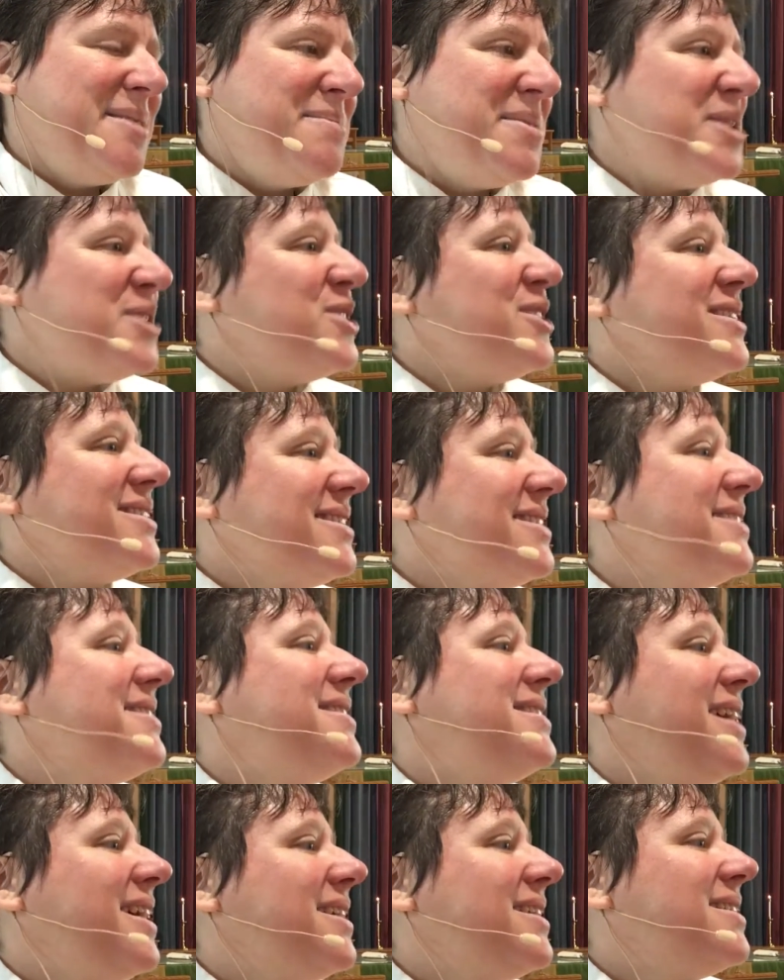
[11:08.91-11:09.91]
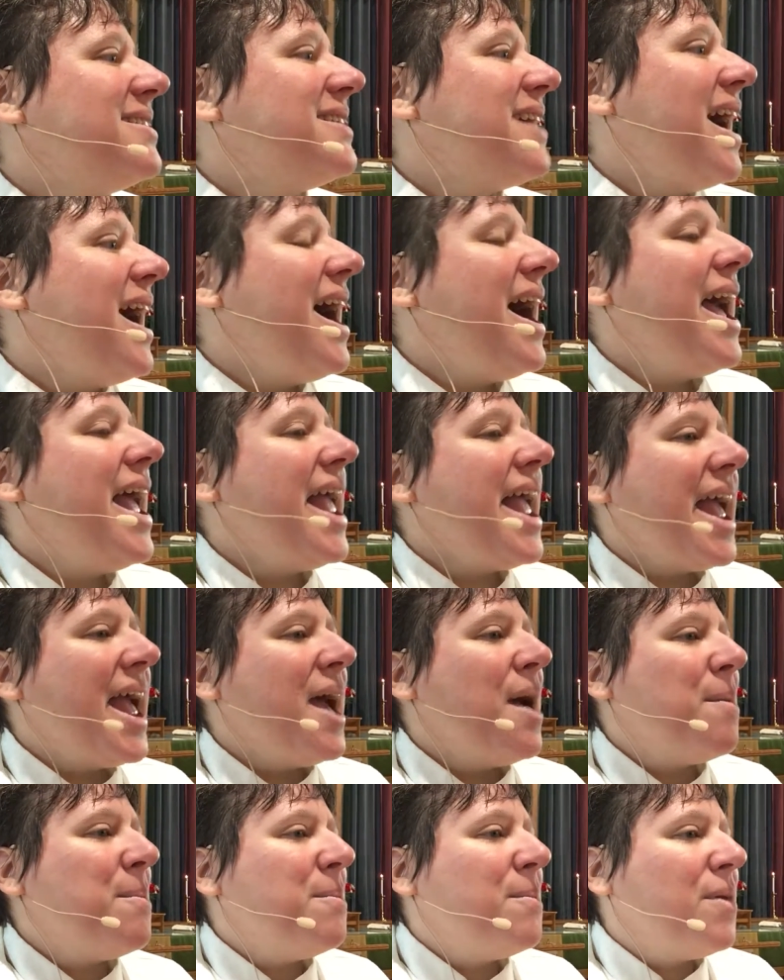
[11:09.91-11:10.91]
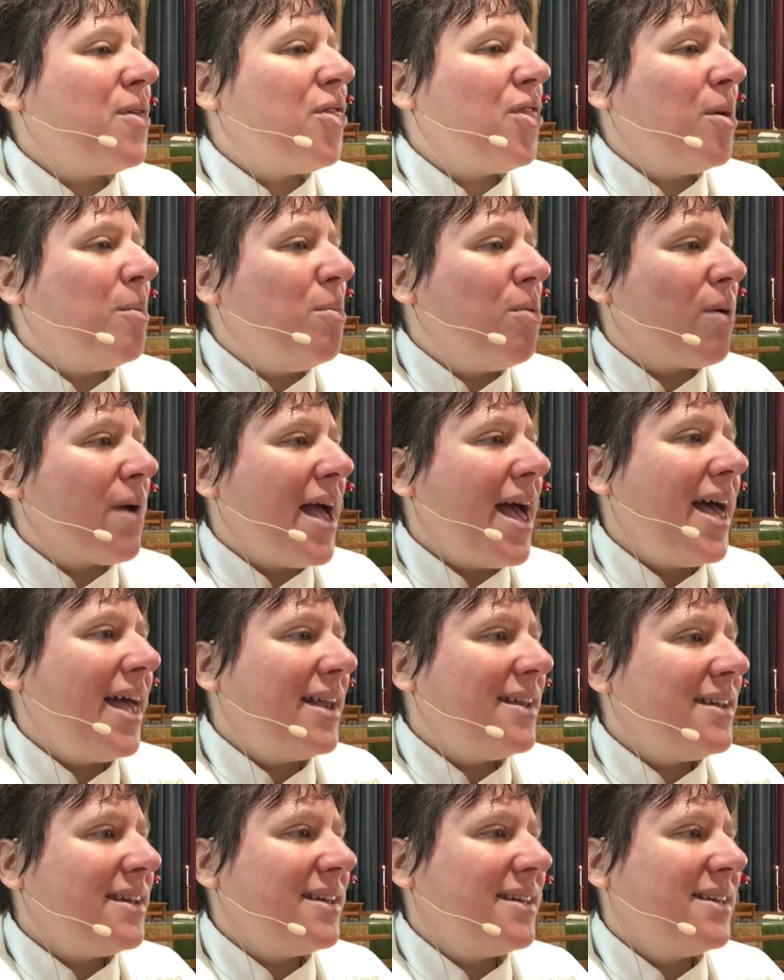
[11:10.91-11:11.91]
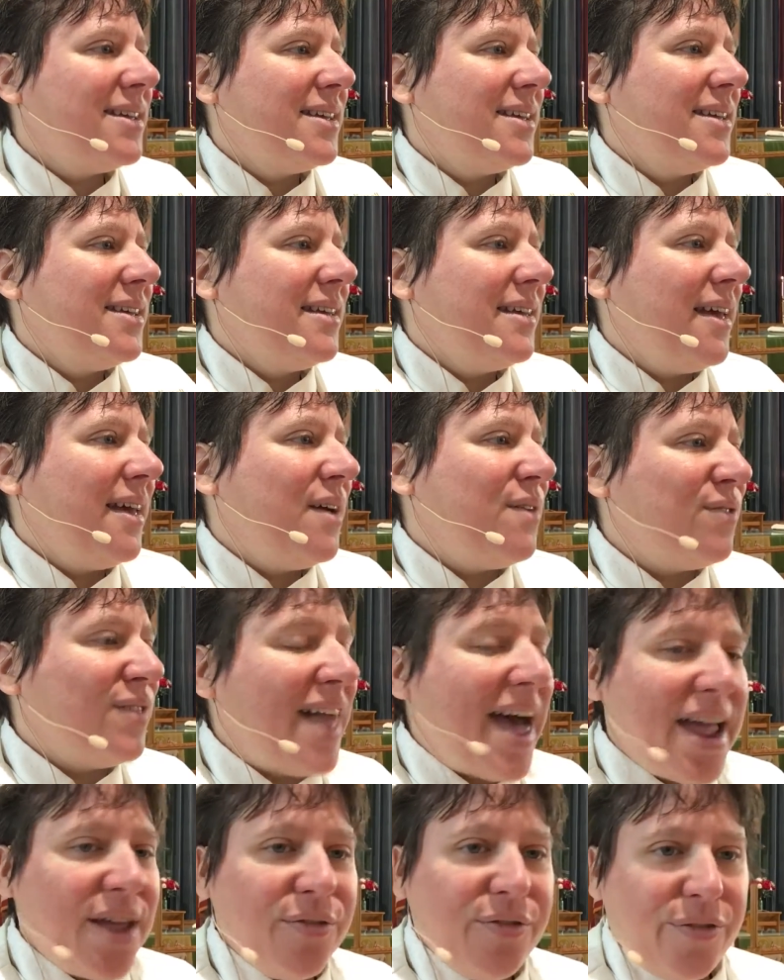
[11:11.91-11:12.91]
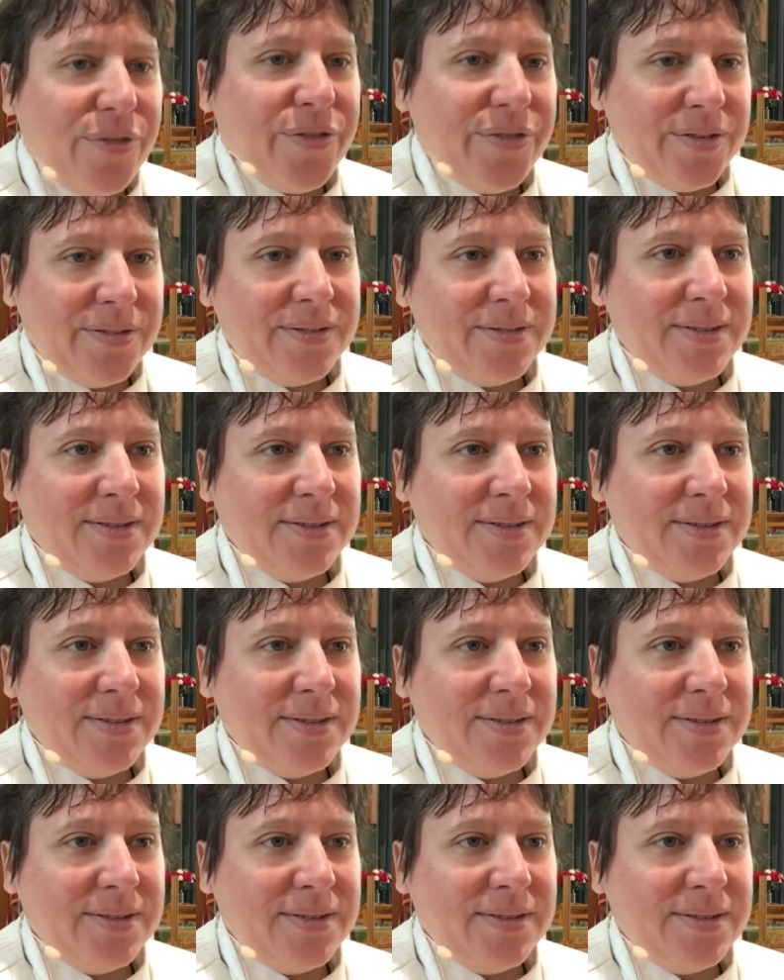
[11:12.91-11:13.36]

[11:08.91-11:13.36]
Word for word: But Jesus says, I am the bread of life.